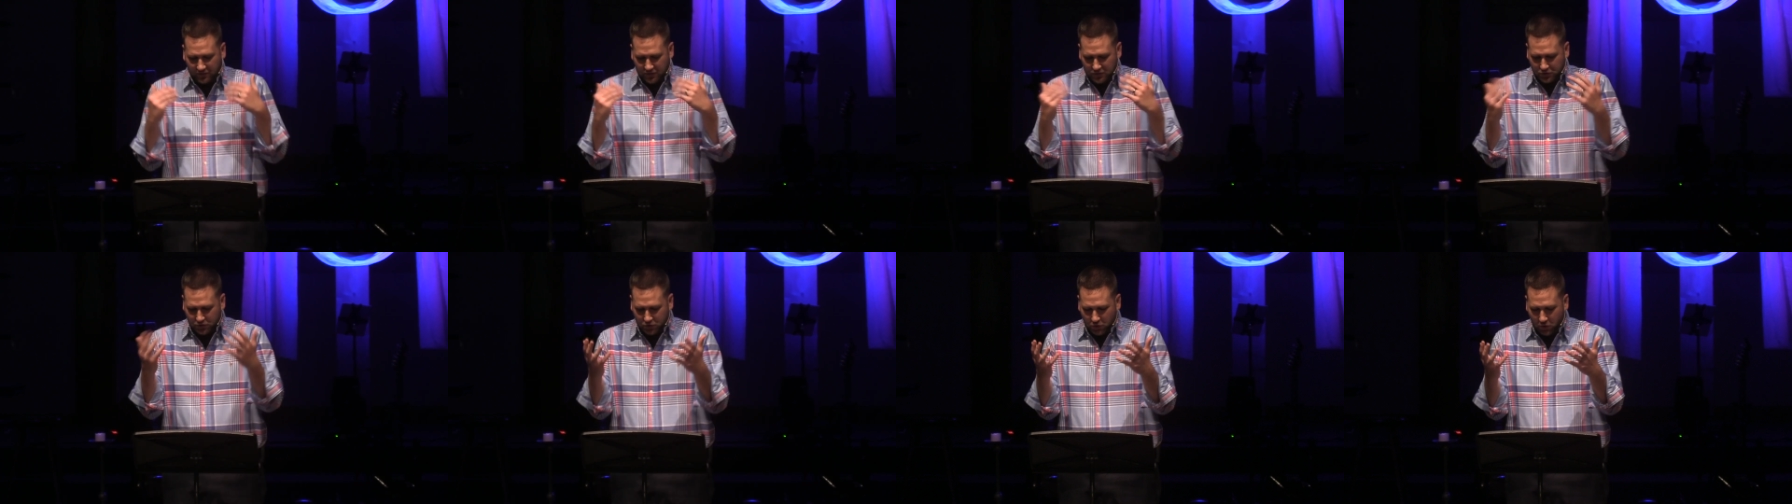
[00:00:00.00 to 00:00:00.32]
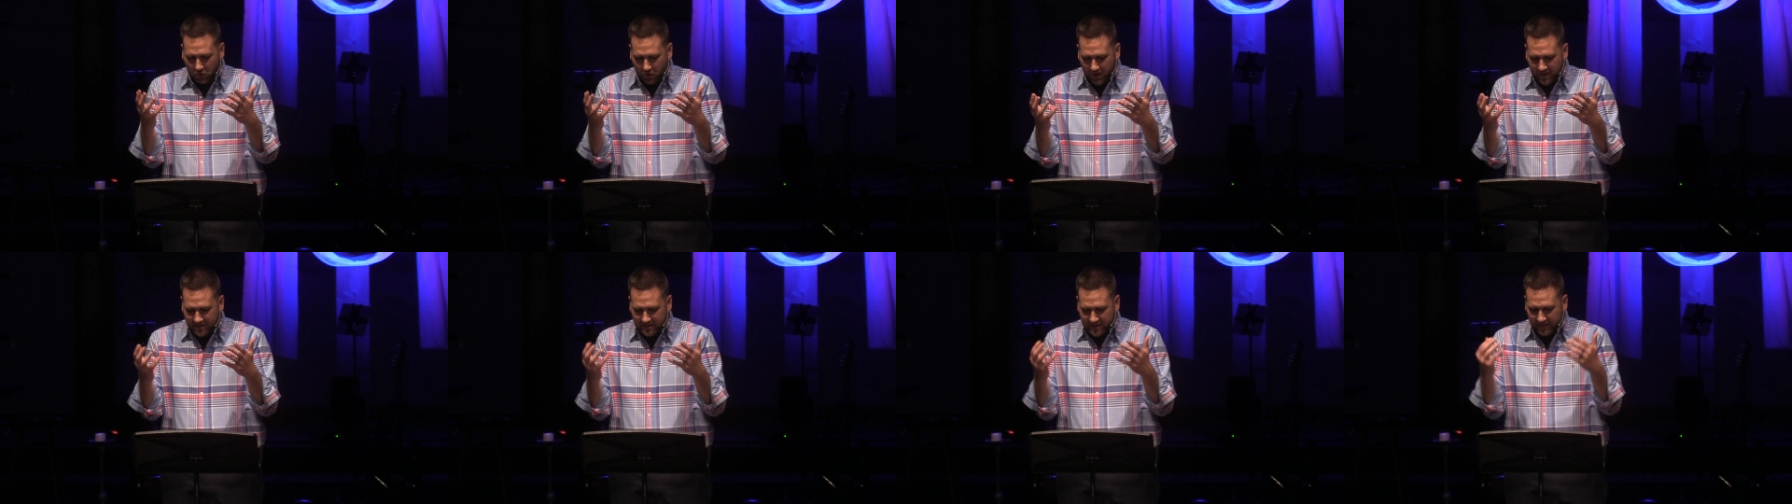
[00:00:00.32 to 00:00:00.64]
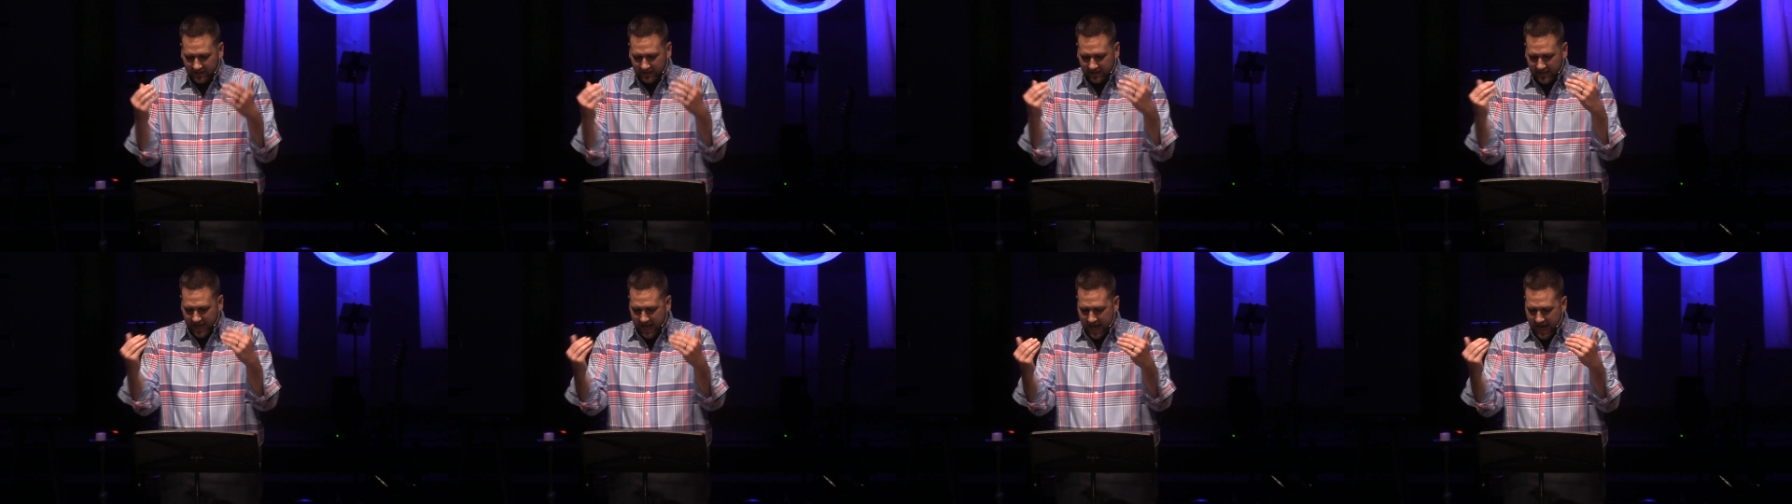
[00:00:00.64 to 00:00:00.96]
a joy
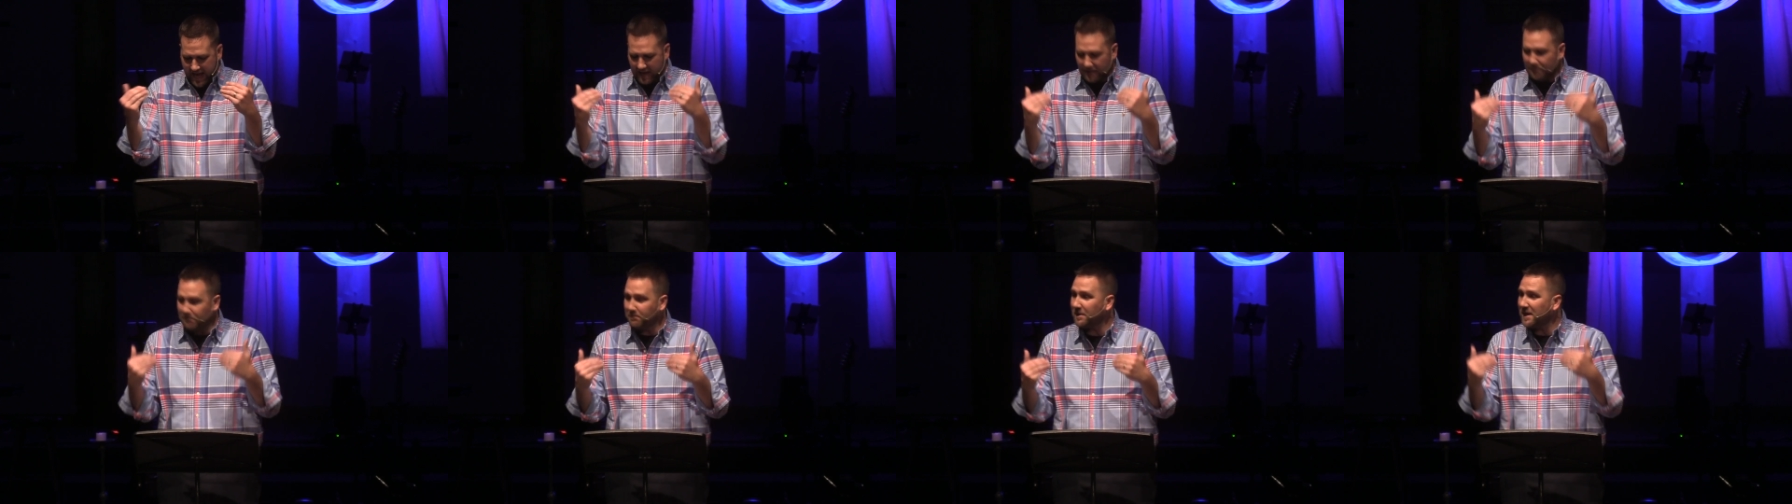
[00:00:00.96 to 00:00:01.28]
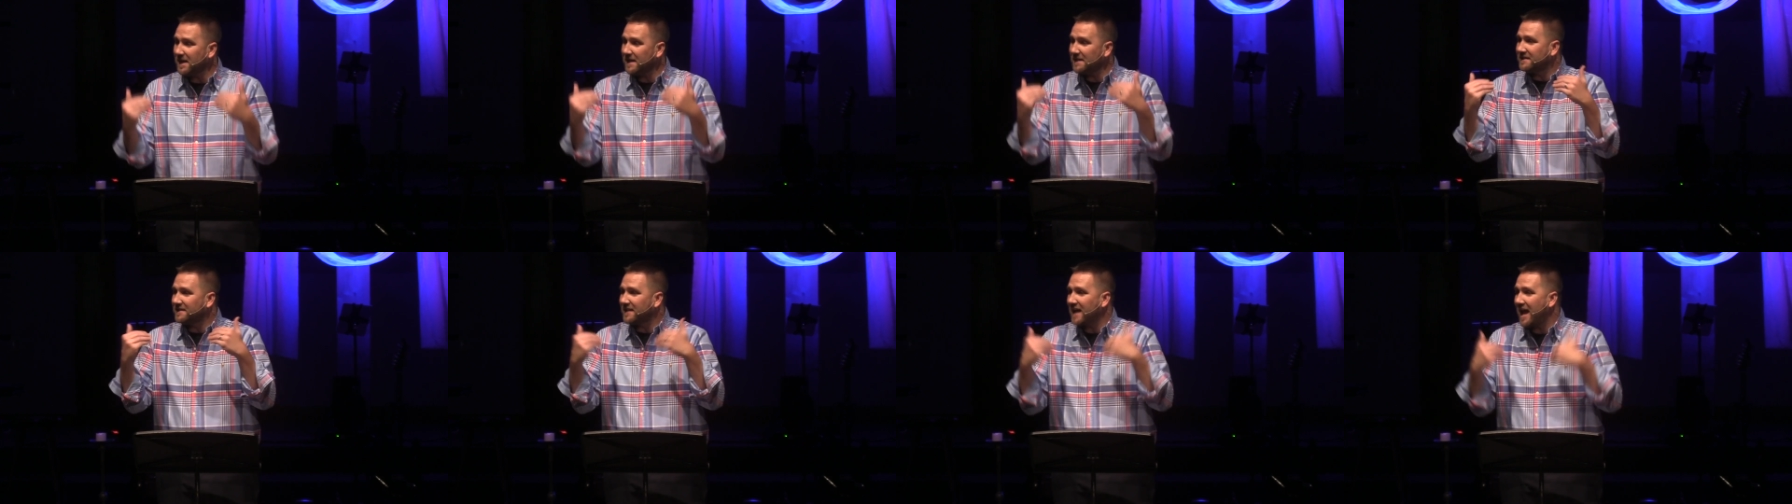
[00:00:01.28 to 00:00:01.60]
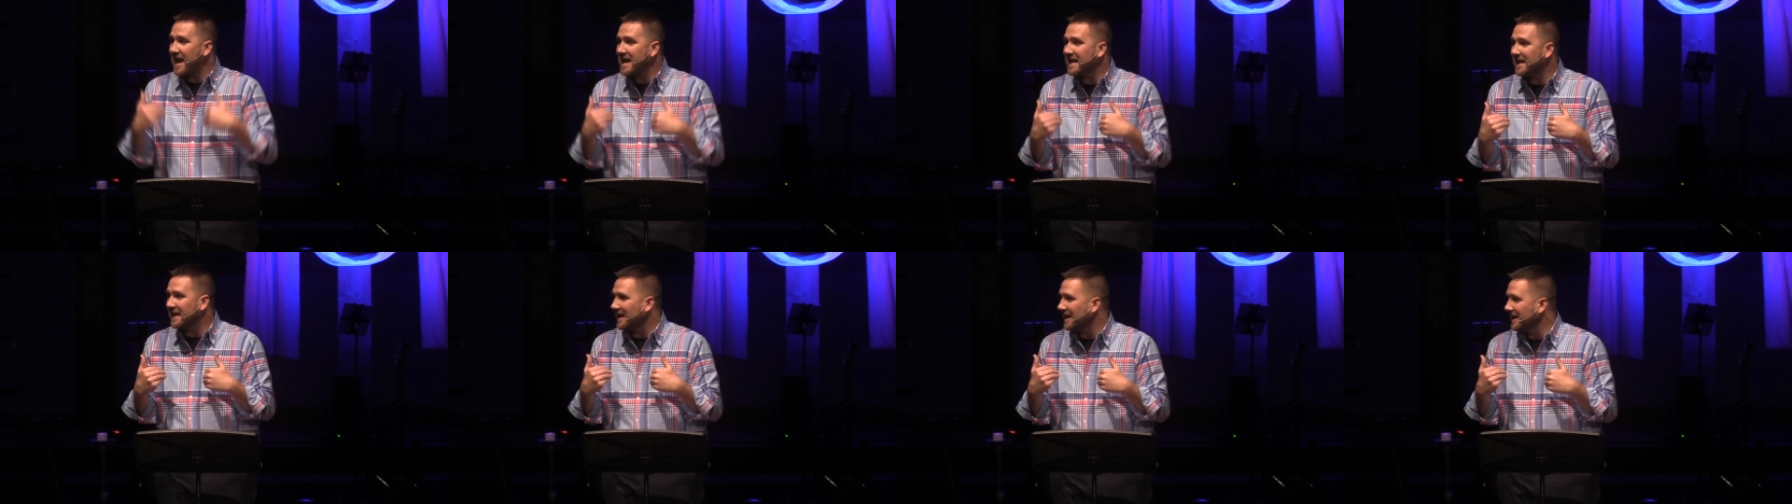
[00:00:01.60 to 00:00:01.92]
that can't be
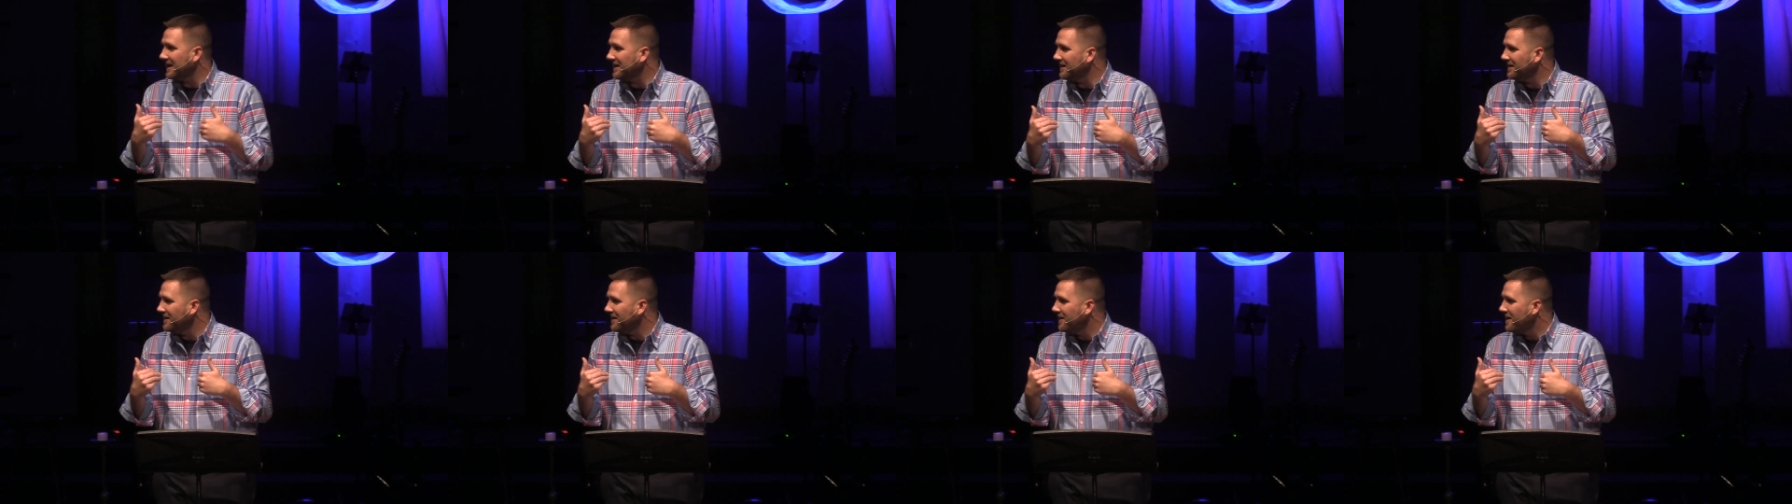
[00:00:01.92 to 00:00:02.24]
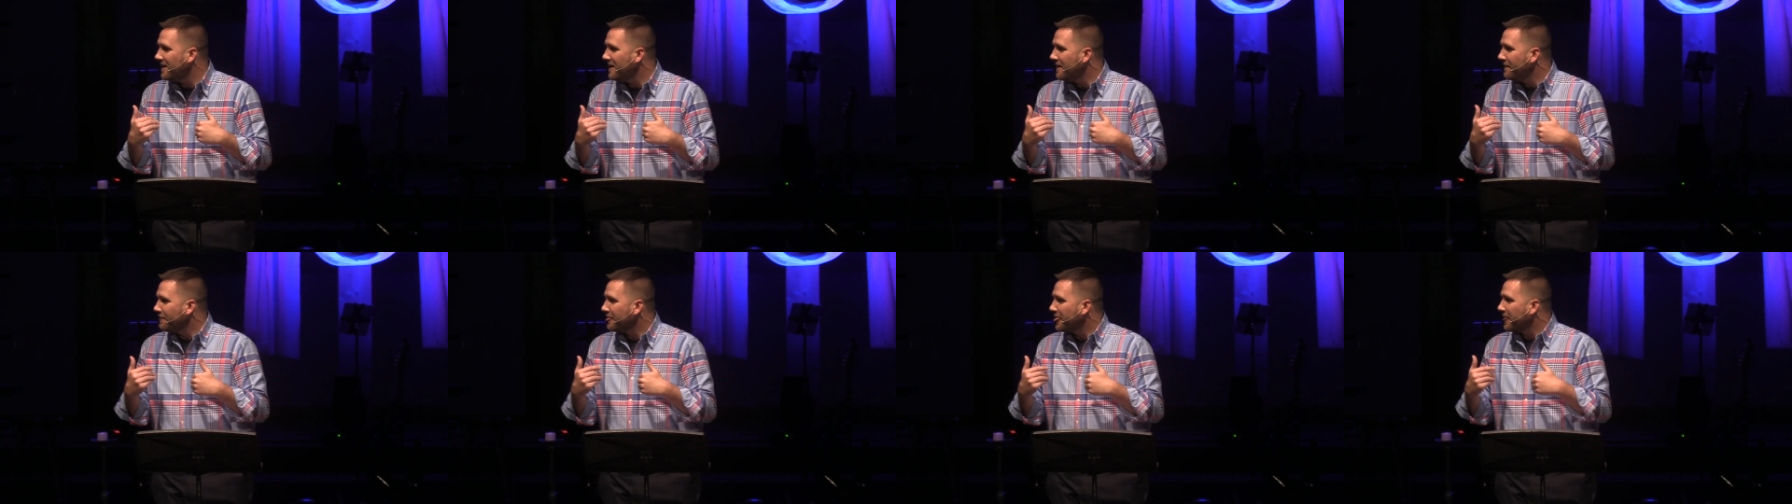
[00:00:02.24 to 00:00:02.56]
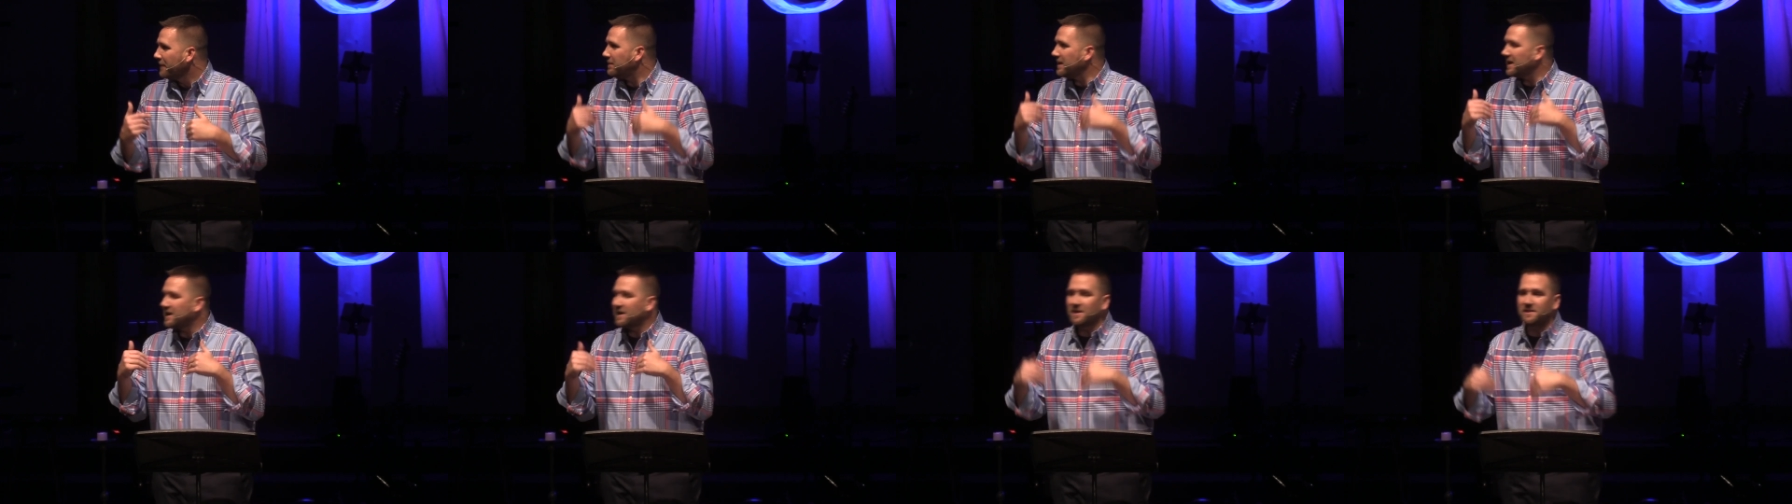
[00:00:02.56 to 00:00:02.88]
taken
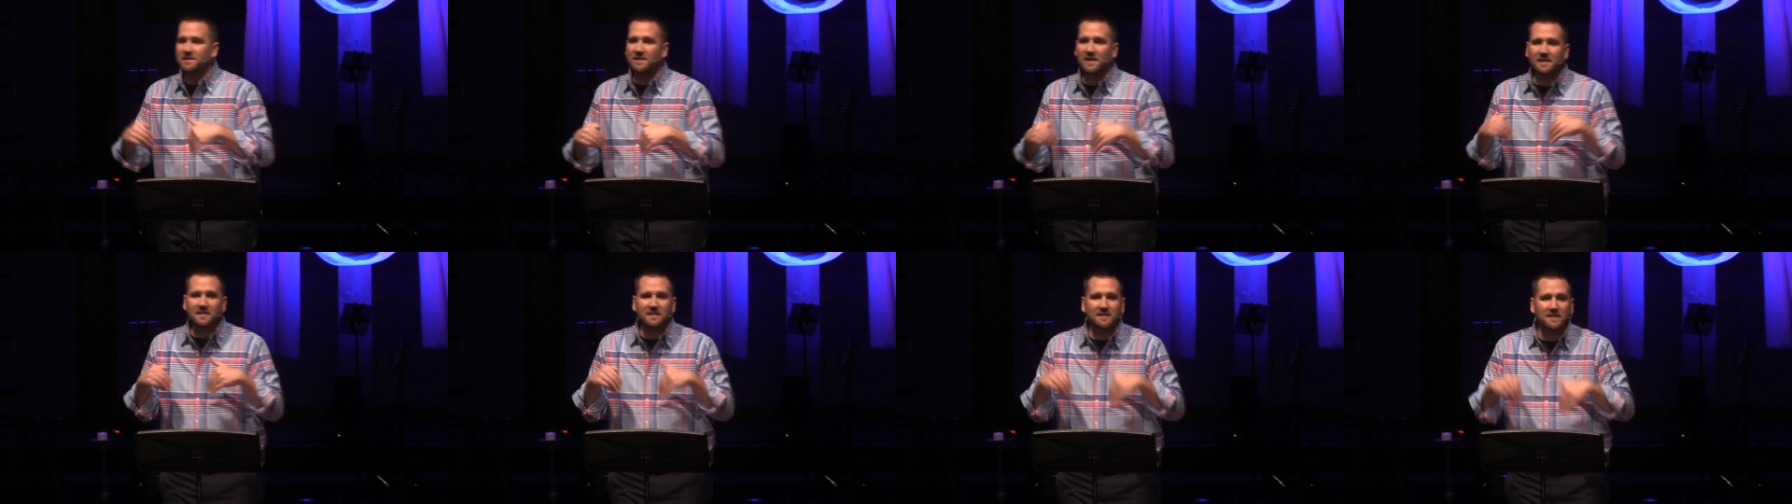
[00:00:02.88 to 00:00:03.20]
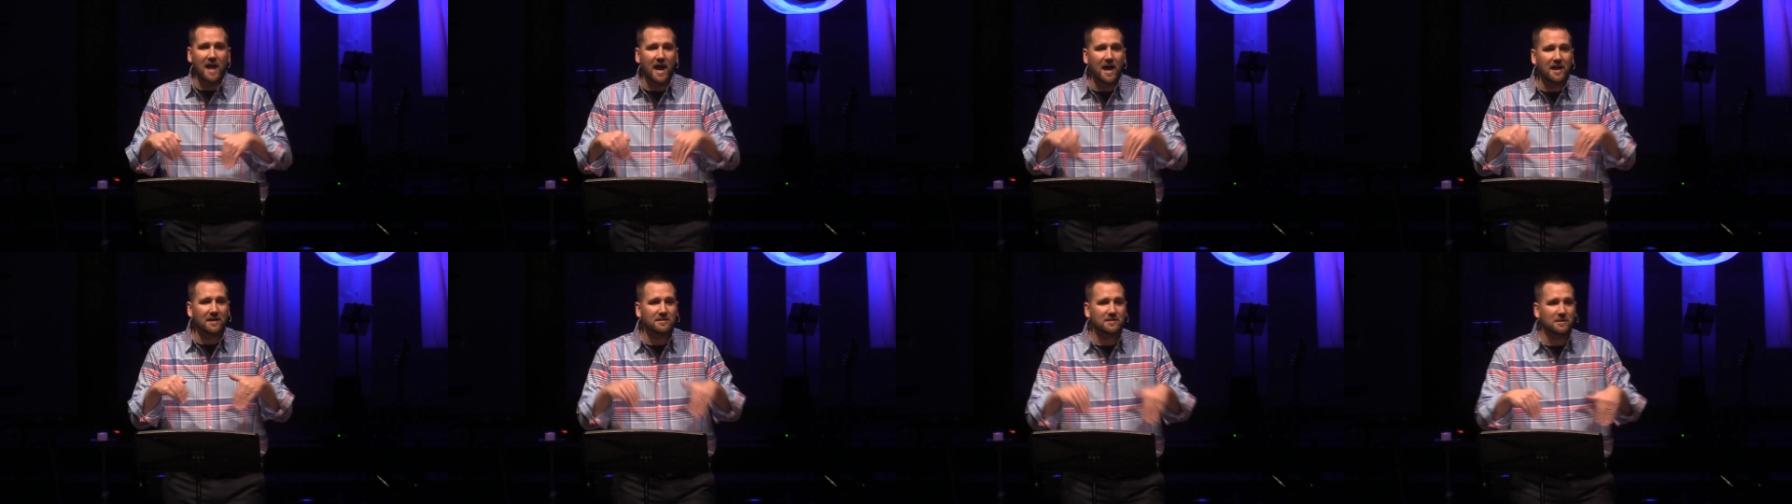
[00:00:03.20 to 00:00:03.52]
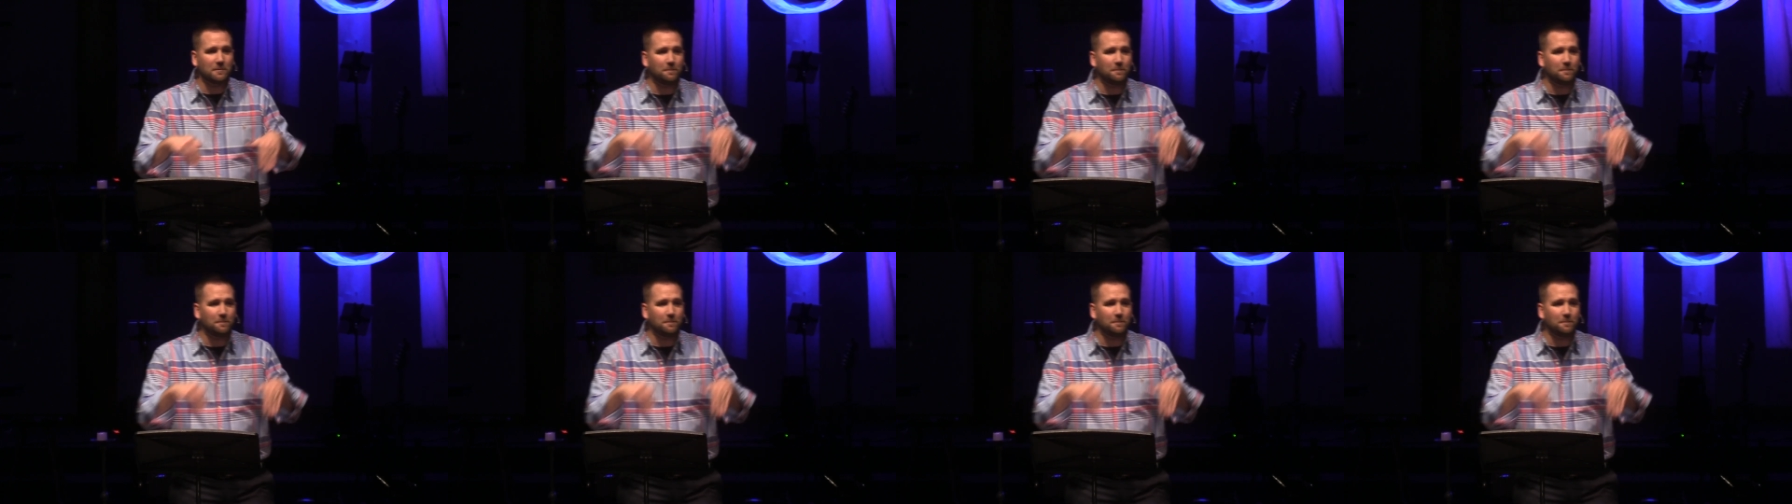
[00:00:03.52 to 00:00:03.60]
because it's not